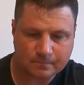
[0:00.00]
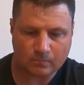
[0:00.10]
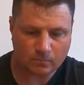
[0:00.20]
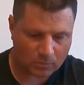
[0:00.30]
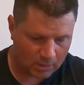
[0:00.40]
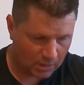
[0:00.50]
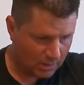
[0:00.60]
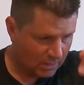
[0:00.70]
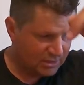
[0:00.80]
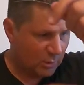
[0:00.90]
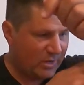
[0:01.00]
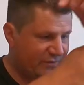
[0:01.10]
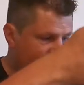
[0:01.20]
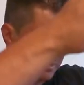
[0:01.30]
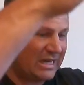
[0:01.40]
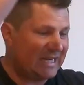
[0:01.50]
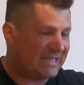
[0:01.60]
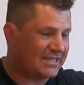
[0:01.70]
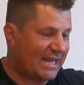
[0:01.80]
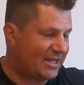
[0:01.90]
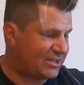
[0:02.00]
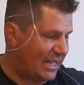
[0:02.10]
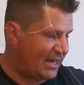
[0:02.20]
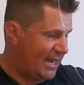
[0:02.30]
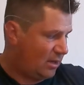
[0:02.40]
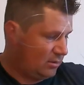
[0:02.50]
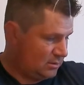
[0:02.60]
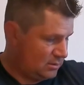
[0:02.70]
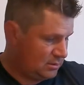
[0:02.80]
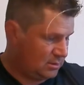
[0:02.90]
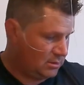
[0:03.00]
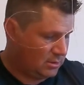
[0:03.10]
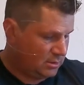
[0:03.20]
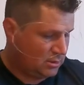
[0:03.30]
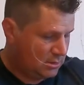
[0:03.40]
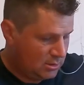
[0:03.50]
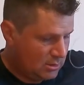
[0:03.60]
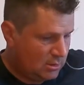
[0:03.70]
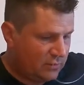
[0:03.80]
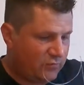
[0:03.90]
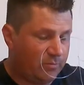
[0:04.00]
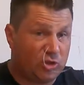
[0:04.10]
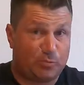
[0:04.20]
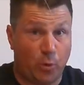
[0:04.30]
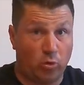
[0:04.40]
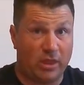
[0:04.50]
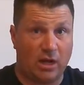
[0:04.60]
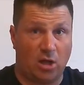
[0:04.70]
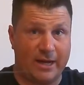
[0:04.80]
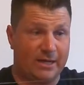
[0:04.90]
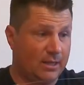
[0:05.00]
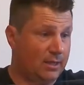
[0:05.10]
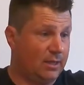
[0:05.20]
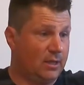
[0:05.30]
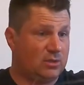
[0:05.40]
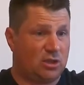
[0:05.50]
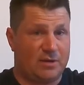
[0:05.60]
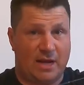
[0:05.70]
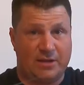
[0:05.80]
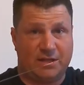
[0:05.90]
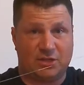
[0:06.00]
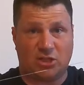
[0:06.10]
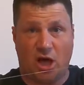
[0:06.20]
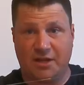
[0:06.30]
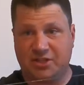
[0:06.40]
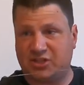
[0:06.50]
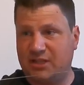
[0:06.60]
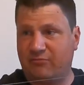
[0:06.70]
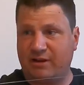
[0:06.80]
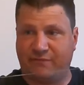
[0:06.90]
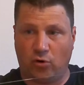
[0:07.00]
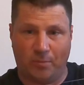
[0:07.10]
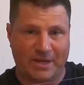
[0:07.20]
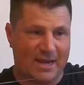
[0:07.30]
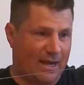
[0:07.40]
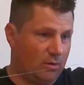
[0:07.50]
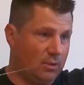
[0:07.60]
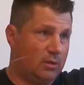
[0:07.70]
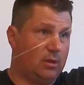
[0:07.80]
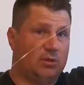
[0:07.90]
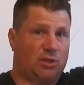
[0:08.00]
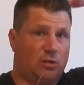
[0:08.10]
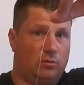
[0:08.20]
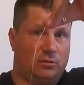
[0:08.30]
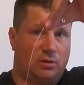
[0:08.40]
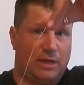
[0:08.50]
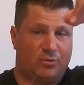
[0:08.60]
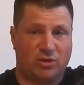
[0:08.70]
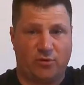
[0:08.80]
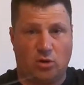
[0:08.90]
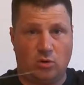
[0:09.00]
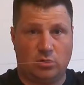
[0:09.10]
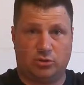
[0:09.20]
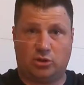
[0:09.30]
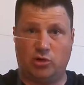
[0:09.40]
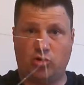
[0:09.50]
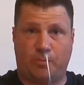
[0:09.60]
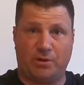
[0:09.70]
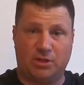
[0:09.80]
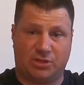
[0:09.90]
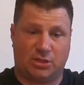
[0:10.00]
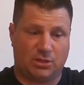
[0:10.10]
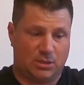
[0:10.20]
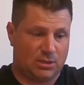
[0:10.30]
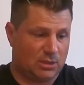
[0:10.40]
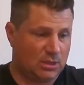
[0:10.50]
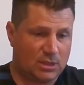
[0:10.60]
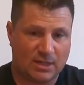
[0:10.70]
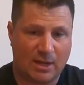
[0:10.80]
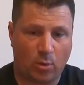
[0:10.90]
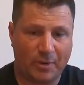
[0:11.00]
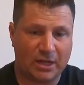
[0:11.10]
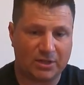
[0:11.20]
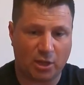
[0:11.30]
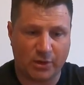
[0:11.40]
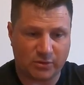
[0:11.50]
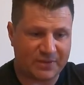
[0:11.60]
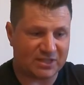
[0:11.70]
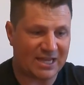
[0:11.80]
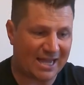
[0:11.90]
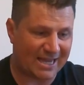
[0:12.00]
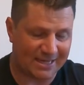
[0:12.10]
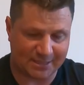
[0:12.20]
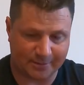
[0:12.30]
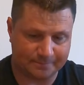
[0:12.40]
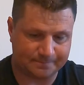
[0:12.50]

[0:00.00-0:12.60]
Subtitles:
it. So we've completely detached that now from the spool of the line. So now you can start to see the rig forming now. So clip swivel, two droppers. Now what we're going to do is with this tag end,